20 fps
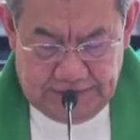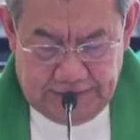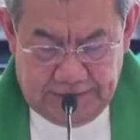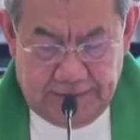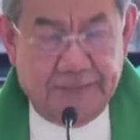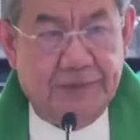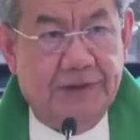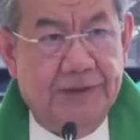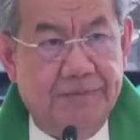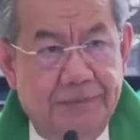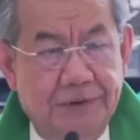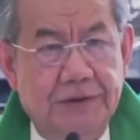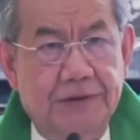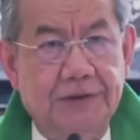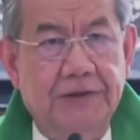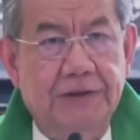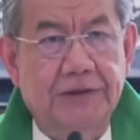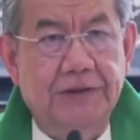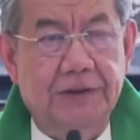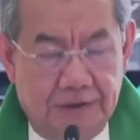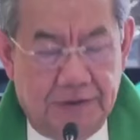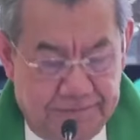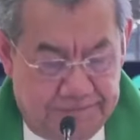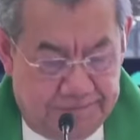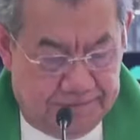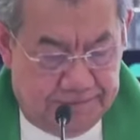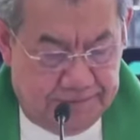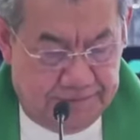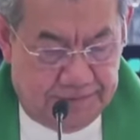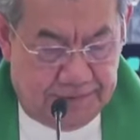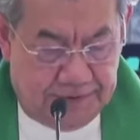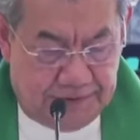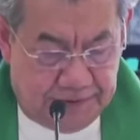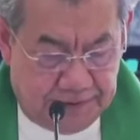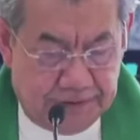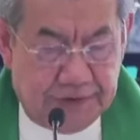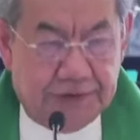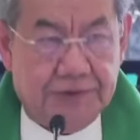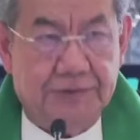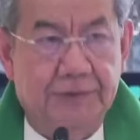From the book of
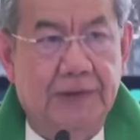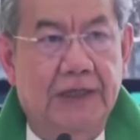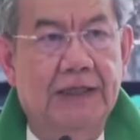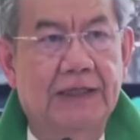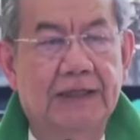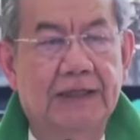Joshua.